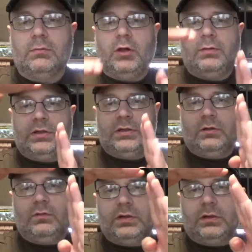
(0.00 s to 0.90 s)
deployment
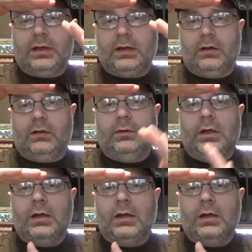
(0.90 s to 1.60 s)
zone was like a